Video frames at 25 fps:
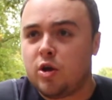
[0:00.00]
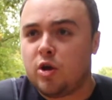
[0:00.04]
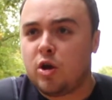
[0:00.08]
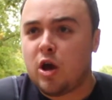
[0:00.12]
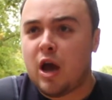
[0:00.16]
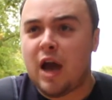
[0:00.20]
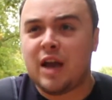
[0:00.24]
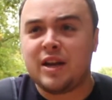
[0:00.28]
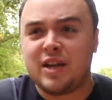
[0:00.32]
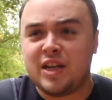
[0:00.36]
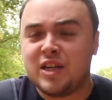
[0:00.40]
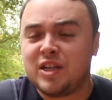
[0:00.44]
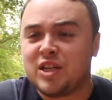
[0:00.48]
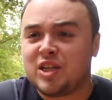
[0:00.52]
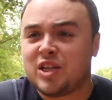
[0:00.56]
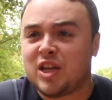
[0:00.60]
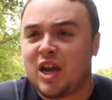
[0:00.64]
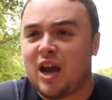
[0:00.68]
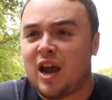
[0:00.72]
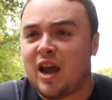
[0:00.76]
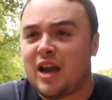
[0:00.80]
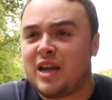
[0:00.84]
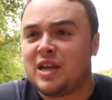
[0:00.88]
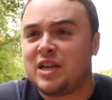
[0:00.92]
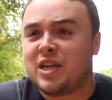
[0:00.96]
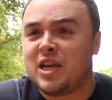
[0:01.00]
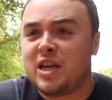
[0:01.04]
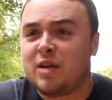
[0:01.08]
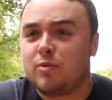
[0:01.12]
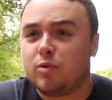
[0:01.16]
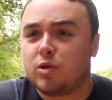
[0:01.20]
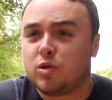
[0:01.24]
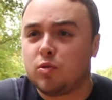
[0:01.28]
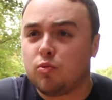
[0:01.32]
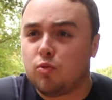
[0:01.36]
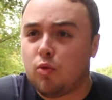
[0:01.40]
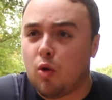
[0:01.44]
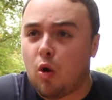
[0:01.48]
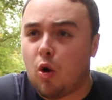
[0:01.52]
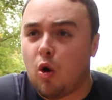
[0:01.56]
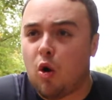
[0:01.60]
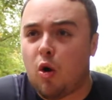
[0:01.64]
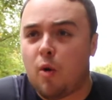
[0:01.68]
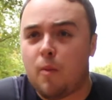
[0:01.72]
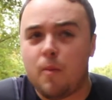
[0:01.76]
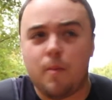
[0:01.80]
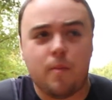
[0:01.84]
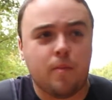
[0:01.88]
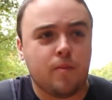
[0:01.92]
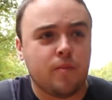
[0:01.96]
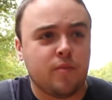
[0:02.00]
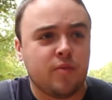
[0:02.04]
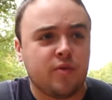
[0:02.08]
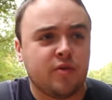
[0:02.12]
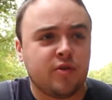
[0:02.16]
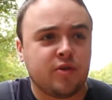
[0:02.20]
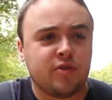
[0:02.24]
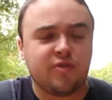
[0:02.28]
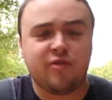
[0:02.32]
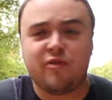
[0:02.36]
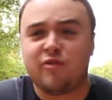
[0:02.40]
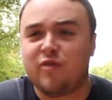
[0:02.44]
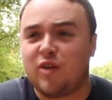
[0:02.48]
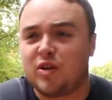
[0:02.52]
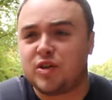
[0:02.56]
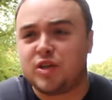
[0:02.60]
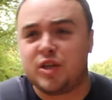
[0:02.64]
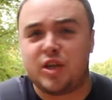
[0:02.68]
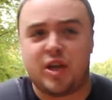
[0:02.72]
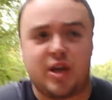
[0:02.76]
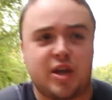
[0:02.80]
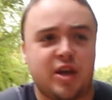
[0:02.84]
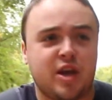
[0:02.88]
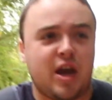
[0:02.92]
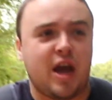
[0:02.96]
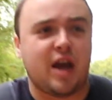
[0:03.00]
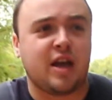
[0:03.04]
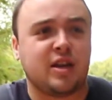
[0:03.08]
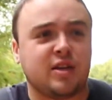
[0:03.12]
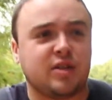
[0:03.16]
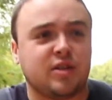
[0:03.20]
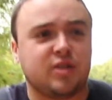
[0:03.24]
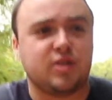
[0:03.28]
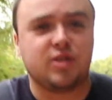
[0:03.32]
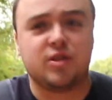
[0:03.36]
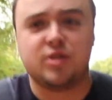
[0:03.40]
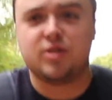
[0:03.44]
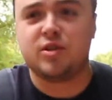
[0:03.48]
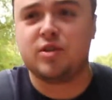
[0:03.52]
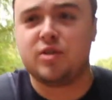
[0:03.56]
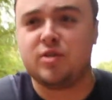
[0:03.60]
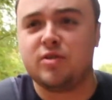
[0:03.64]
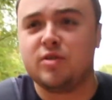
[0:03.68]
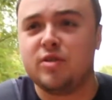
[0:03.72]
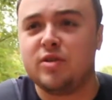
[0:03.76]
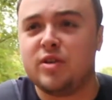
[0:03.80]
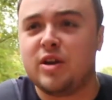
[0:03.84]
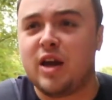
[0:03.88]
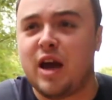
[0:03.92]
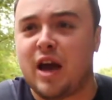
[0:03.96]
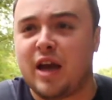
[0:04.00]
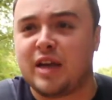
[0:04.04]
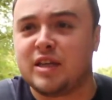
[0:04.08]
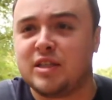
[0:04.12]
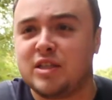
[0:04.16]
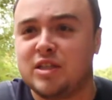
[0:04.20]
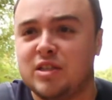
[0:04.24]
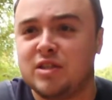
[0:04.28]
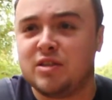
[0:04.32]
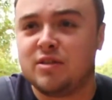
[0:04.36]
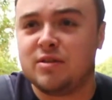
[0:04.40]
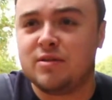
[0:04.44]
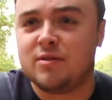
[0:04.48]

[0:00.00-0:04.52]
and inside he was warm, fuzzy and nice.